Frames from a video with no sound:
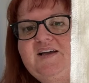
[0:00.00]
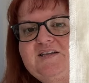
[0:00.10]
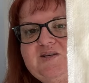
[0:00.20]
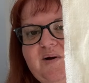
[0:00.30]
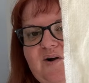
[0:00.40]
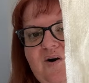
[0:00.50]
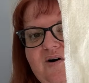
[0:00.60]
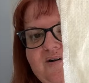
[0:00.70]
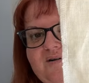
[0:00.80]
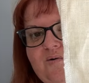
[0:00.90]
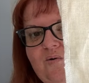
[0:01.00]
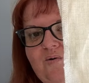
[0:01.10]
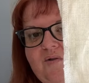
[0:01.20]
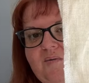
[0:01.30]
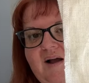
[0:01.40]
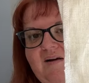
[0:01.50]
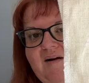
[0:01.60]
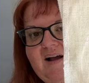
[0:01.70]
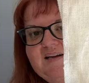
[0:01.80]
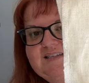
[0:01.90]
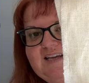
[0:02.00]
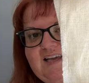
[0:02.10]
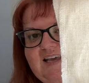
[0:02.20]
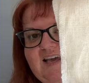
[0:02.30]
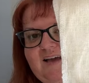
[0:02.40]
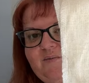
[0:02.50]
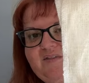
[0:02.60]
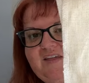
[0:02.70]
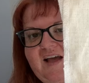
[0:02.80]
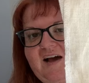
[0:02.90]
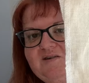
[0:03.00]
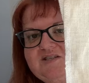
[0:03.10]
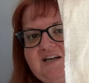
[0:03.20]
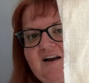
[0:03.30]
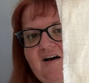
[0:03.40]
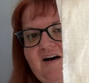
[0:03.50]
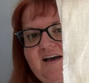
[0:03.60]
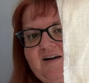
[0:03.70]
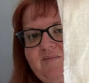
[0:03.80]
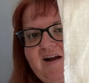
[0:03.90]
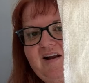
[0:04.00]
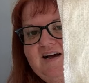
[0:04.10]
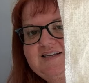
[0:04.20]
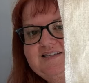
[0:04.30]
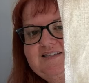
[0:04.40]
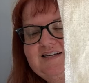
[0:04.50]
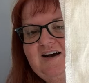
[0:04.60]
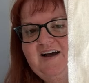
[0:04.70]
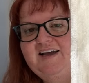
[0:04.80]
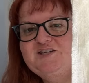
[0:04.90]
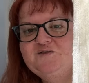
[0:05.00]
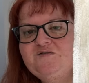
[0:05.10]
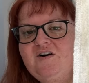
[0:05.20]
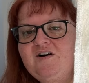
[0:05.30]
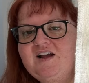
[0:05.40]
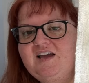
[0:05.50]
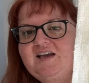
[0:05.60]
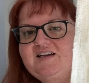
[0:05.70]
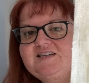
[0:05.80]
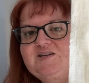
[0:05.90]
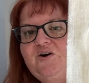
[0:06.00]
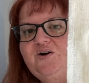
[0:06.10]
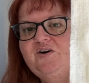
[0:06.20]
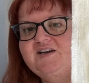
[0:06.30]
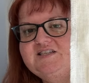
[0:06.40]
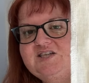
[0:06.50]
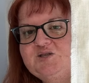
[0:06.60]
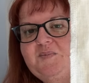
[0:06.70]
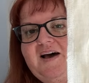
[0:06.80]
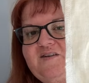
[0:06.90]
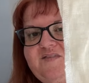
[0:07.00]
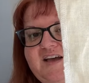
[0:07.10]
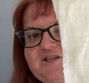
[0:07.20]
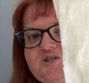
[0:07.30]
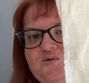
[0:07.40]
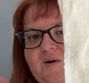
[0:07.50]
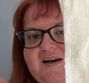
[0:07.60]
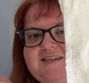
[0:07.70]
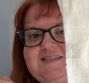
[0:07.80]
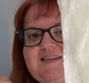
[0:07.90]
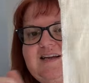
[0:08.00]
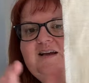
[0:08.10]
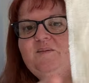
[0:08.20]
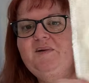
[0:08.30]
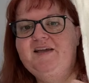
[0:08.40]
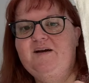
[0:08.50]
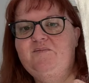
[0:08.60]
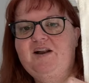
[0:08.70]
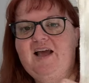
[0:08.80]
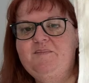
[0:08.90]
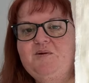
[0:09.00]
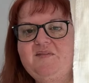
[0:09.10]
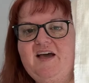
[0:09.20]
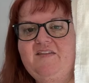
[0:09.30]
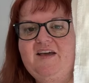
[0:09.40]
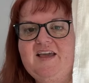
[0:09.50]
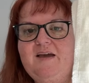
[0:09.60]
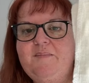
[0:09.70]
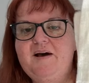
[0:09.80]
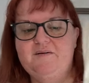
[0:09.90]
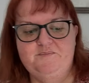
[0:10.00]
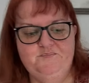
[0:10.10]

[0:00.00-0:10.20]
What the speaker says: So I got all the way around to here with the outer line and realized I had to frog it, so I stitched part of that twice. But yeah, I'm really happy with how that came out.